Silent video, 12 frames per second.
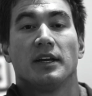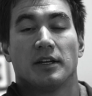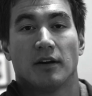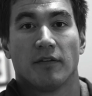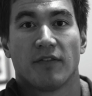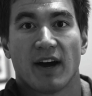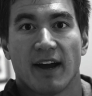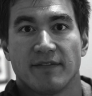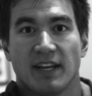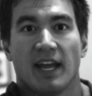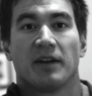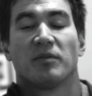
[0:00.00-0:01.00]
5
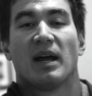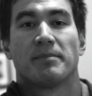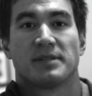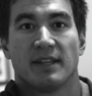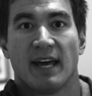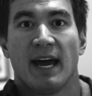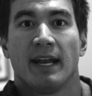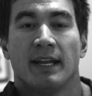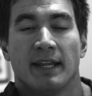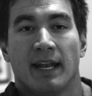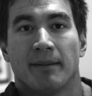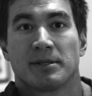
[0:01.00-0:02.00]
to 8 reps of that,
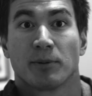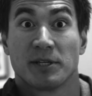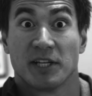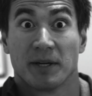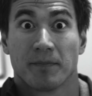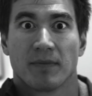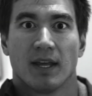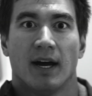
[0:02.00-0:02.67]
and then I'm switching.